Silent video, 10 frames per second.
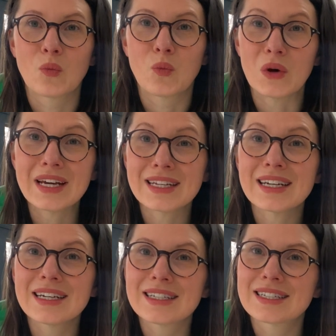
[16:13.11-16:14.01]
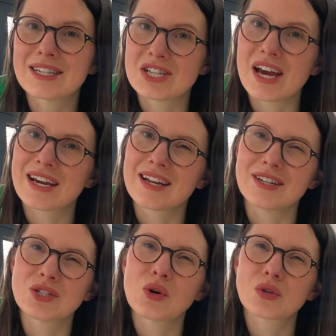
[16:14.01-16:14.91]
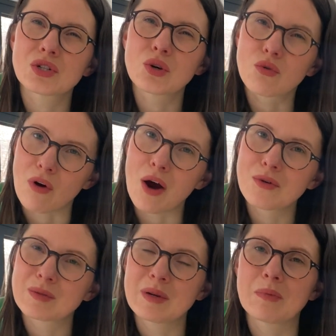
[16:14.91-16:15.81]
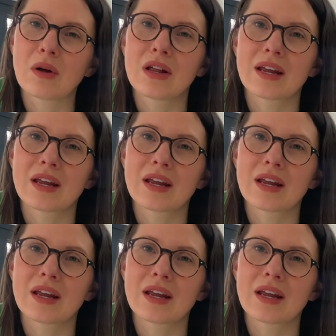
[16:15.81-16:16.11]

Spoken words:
we need to change in order to grow as people.